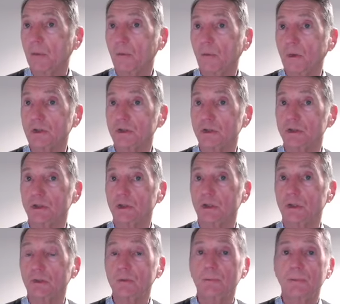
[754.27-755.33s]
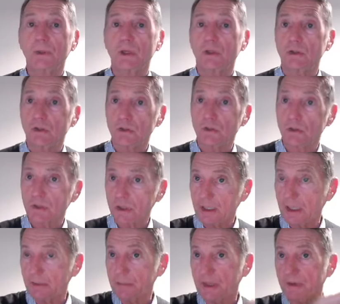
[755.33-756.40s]
what should you do? You should
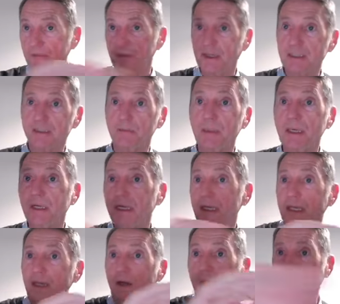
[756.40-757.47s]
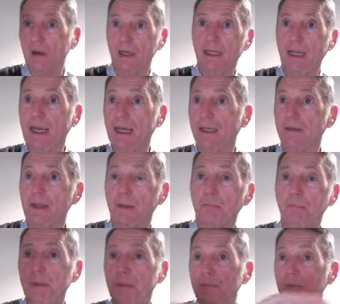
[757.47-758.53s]
keep that vitamin D line,
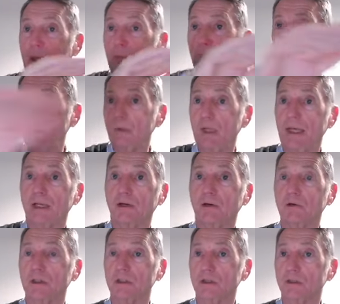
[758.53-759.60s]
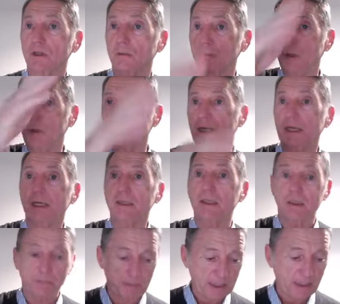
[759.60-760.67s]
that blue line across the top. Don't let it
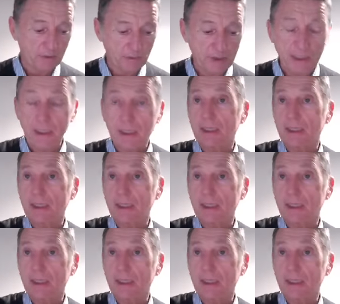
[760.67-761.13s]
dip down.